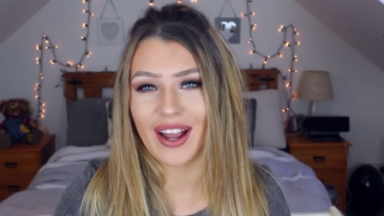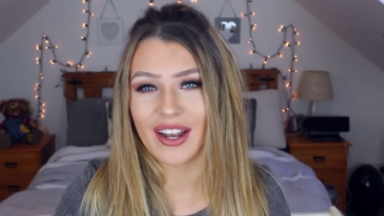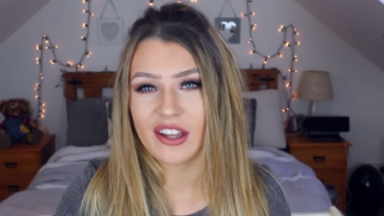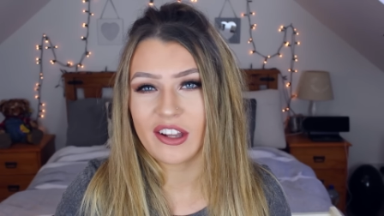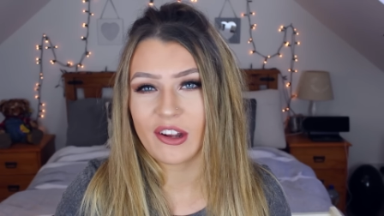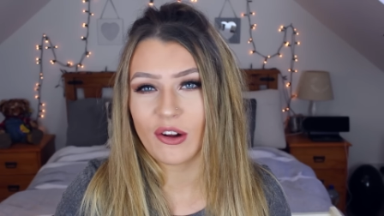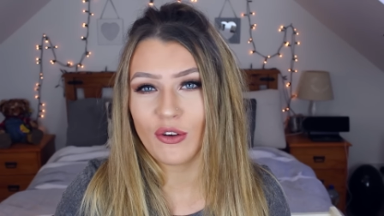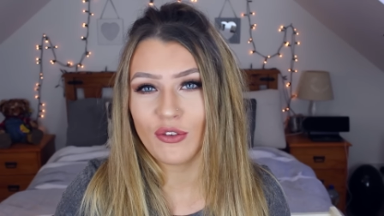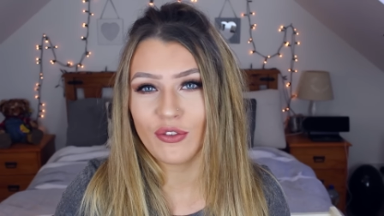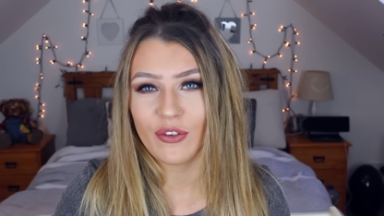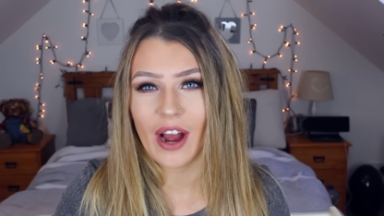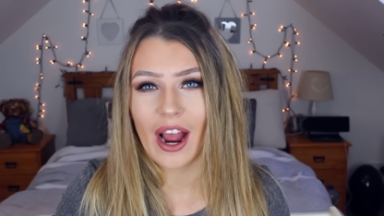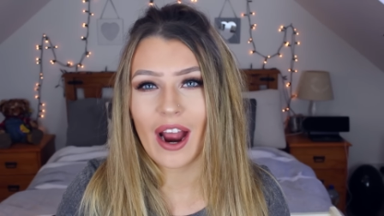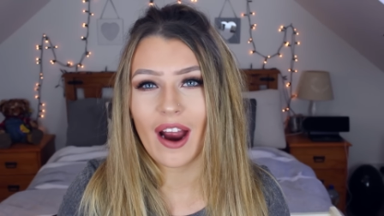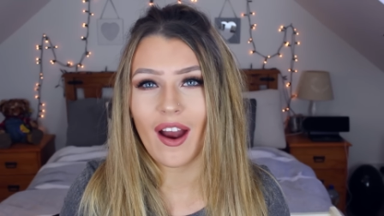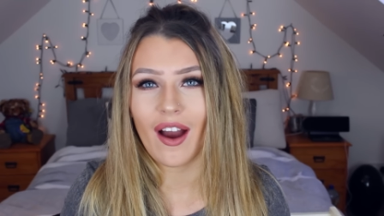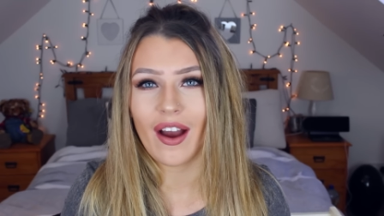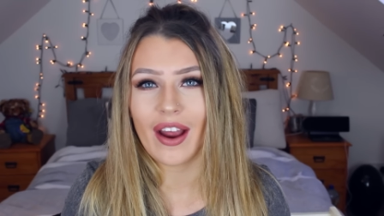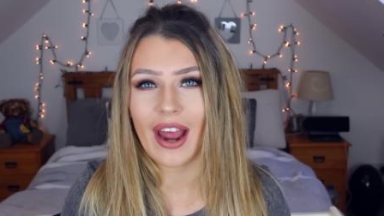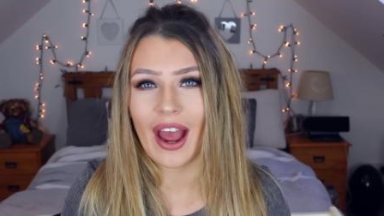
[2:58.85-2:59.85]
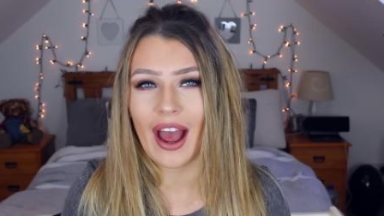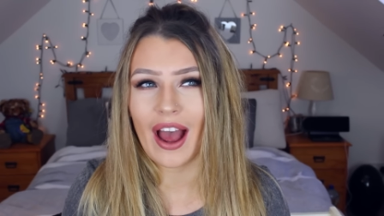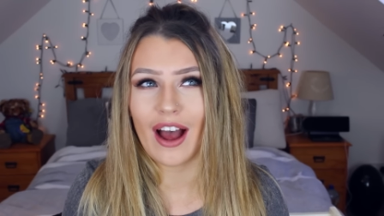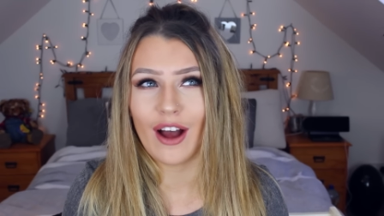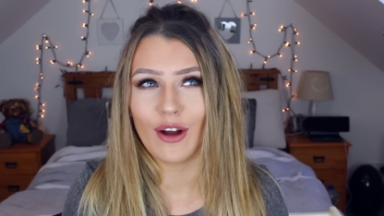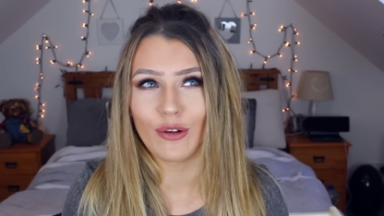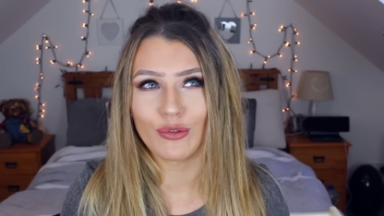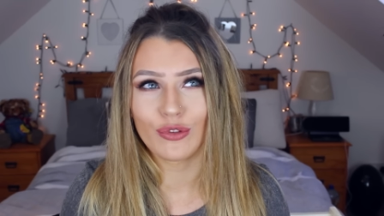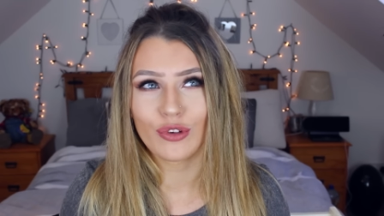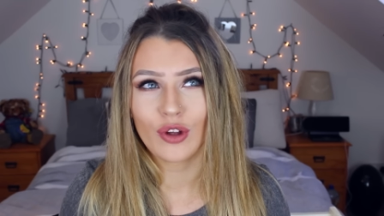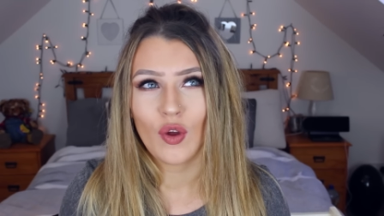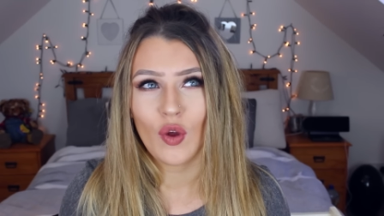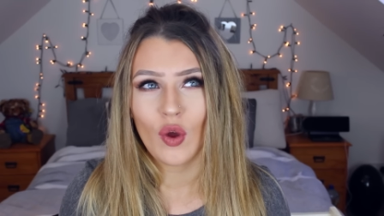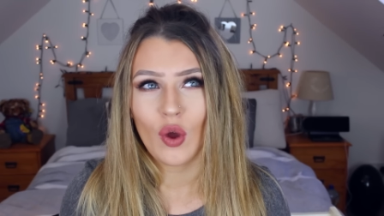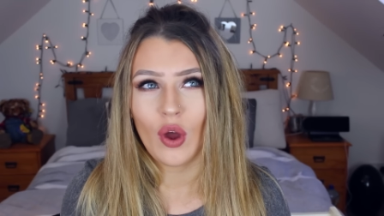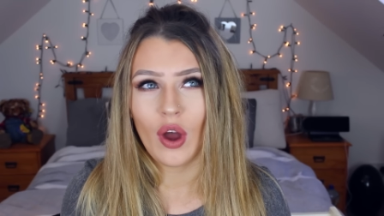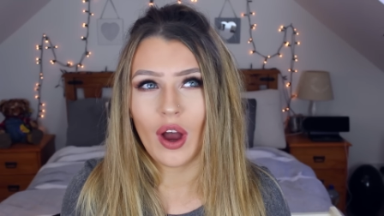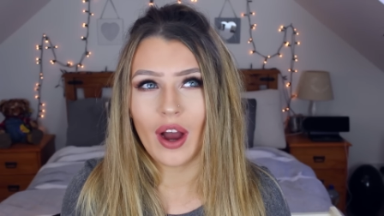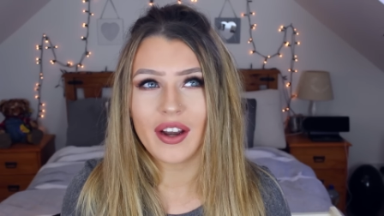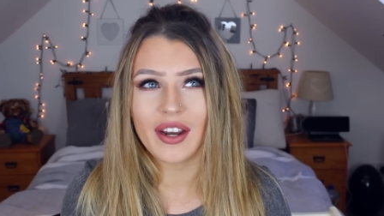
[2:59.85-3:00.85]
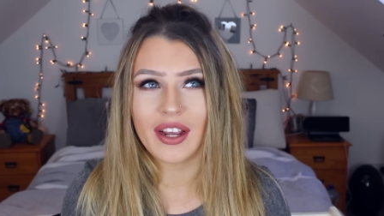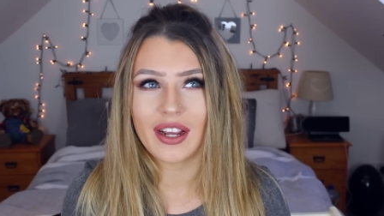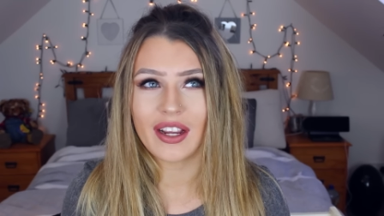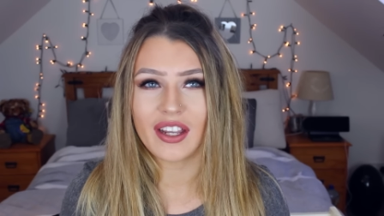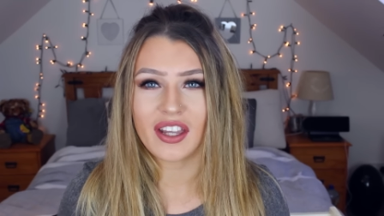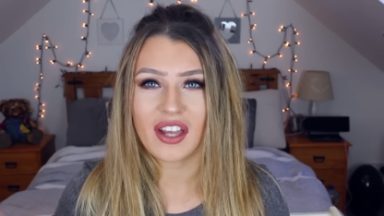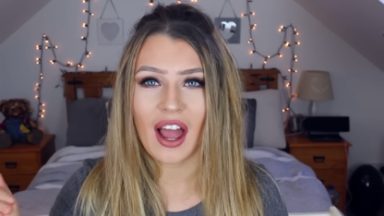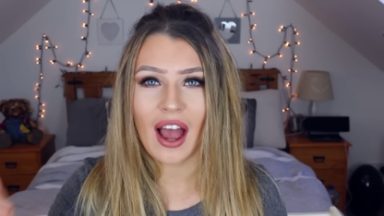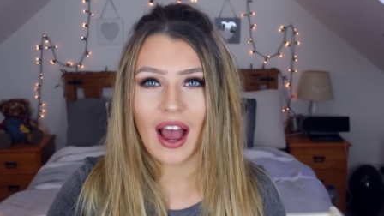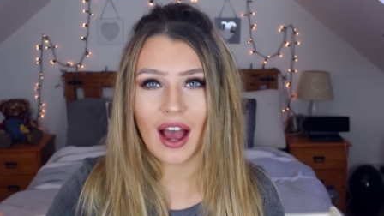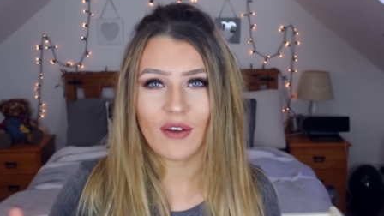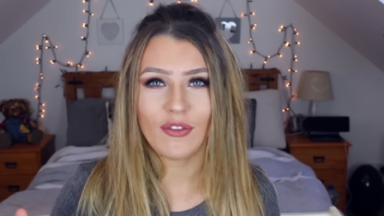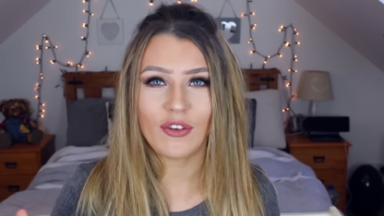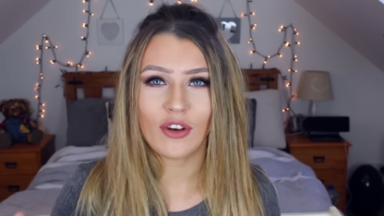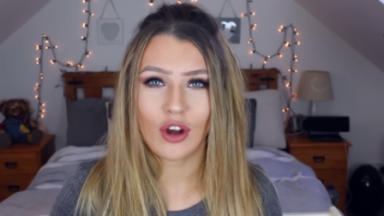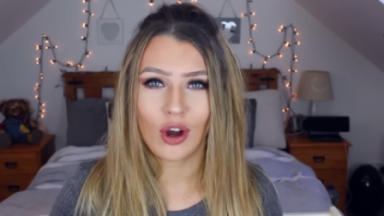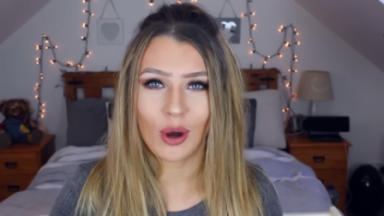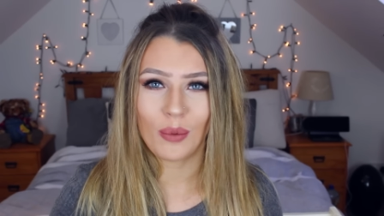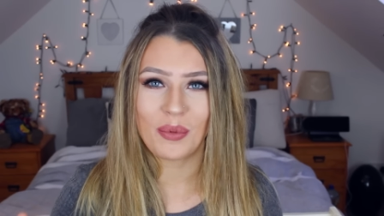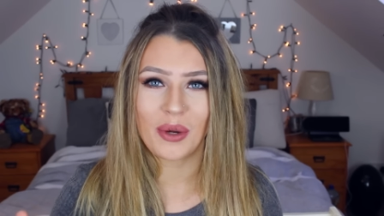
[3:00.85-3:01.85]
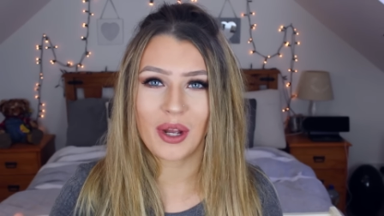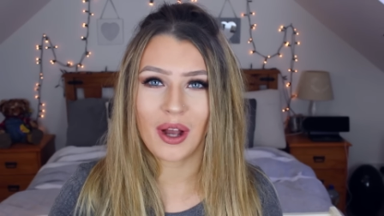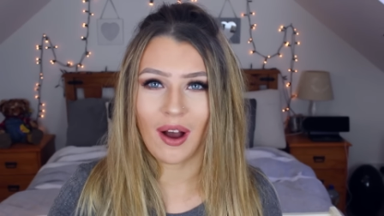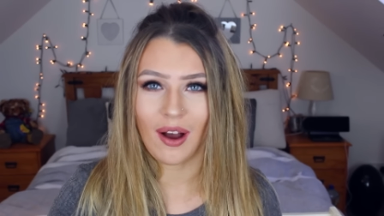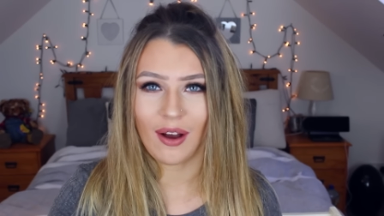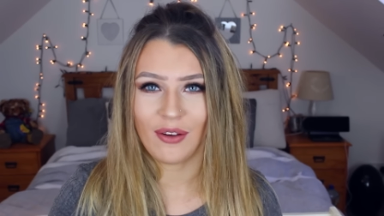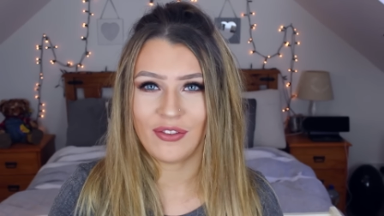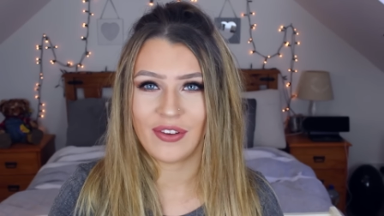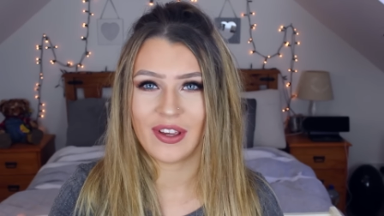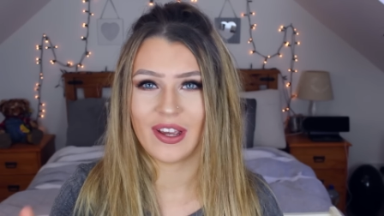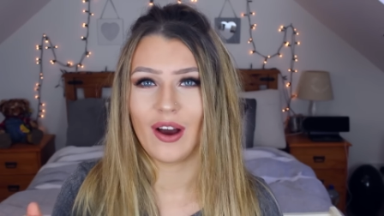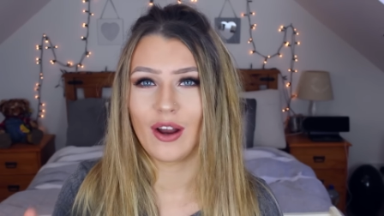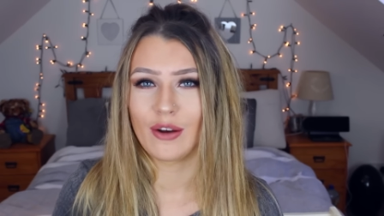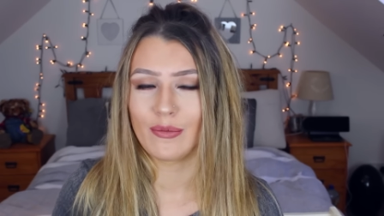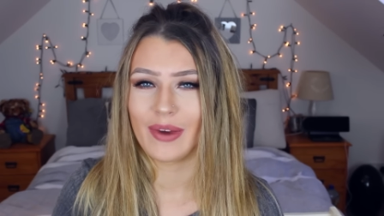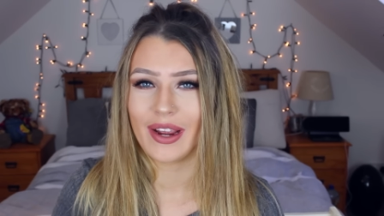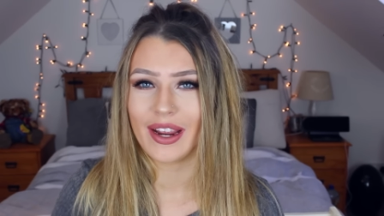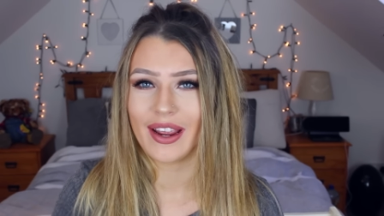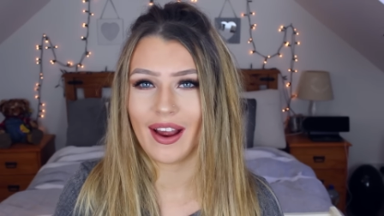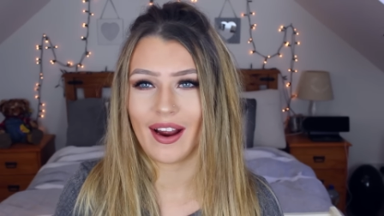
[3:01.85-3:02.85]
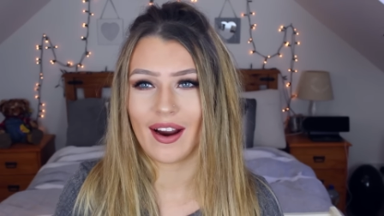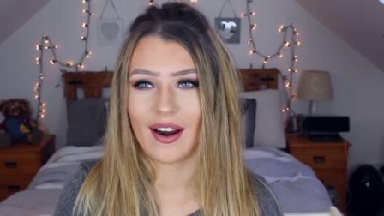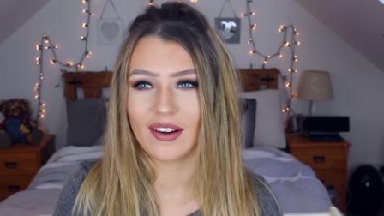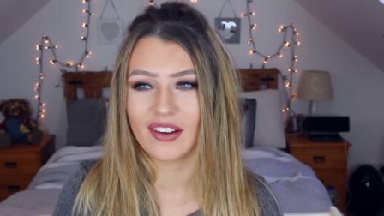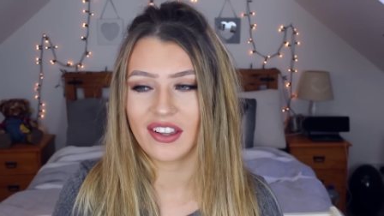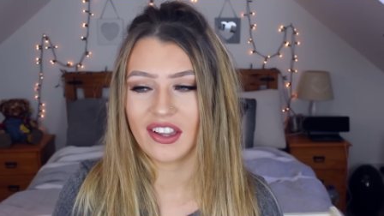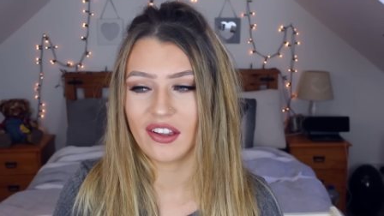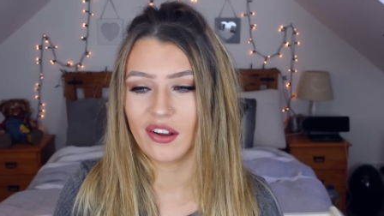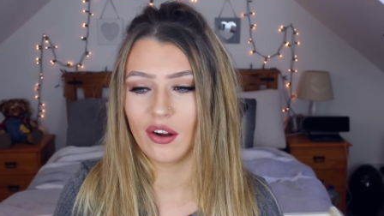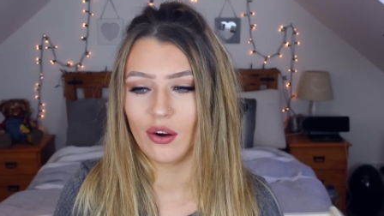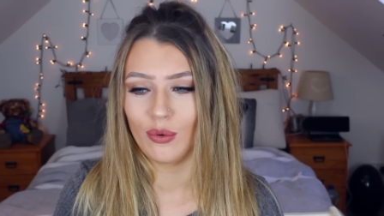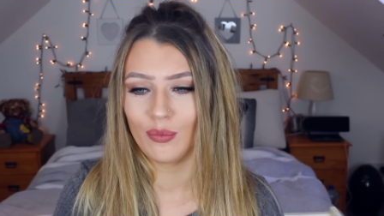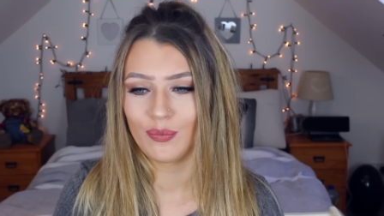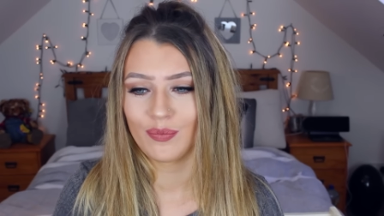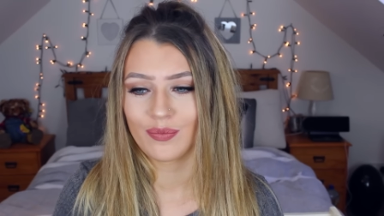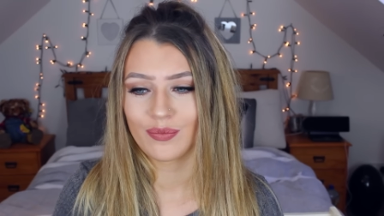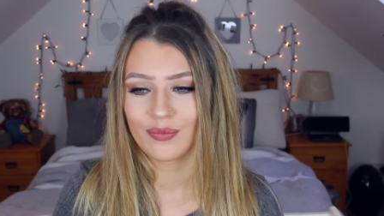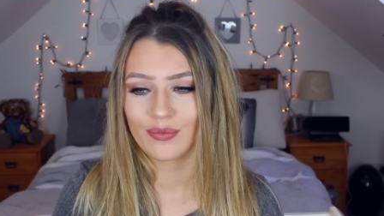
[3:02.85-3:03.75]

And so far I have, I think it's half a cup of coffee on my card, so.